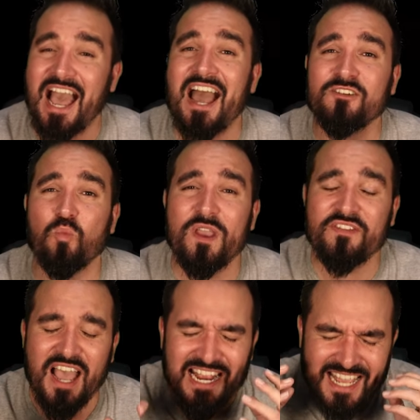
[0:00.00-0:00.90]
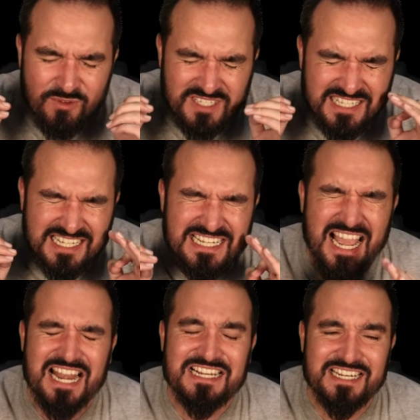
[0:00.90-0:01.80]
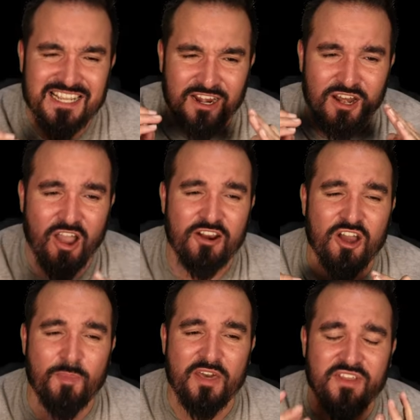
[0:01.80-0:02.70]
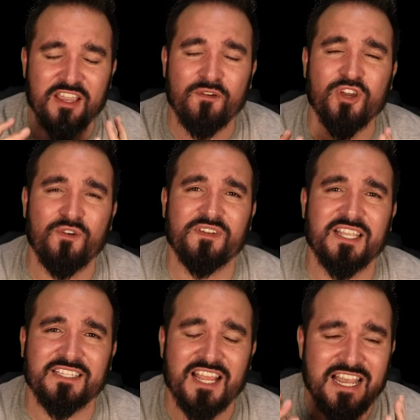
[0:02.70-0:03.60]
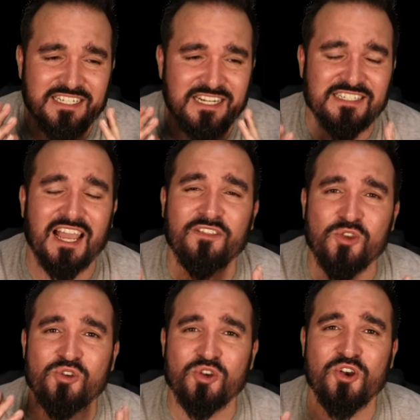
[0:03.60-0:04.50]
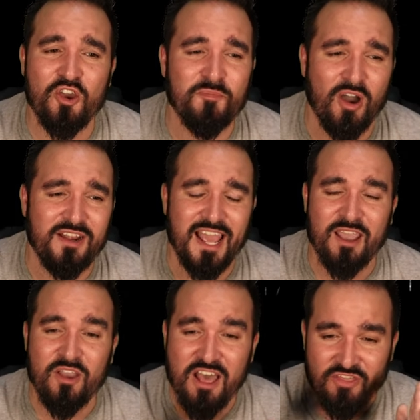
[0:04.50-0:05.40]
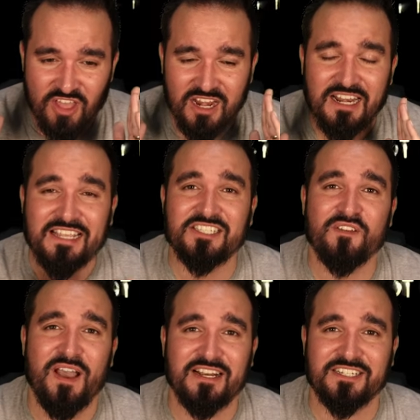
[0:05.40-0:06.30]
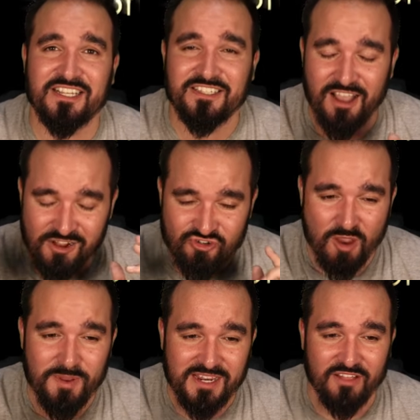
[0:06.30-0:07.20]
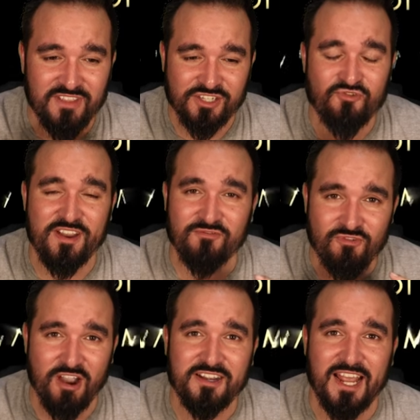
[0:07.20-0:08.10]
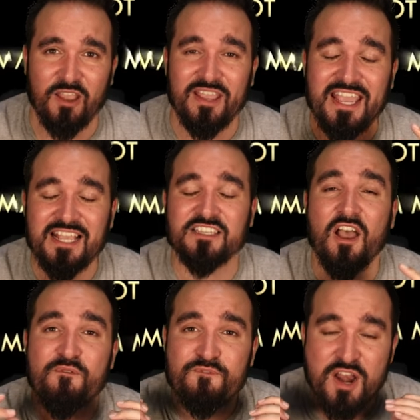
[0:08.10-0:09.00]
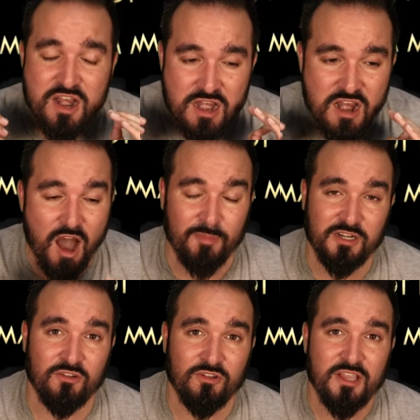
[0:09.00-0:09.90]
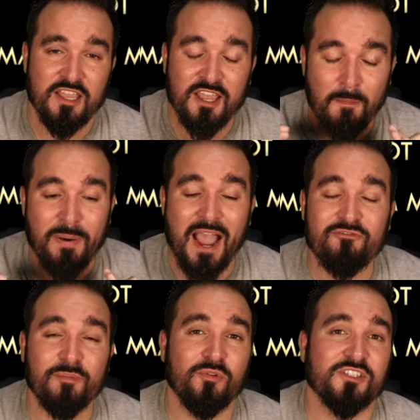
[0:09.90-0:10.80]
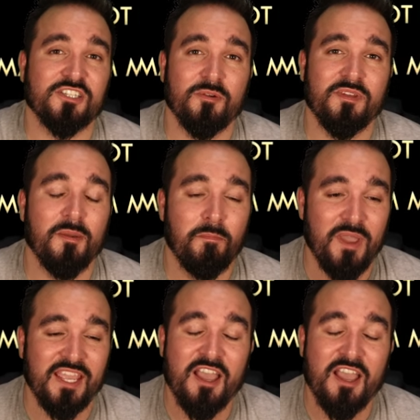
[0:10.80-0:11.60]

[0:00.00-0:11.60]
And with an outstanding lineup, I think I've covered this to death, you should know by now, the list of actors that are dropping on this screen right now is phenomenal, comparable to some of the big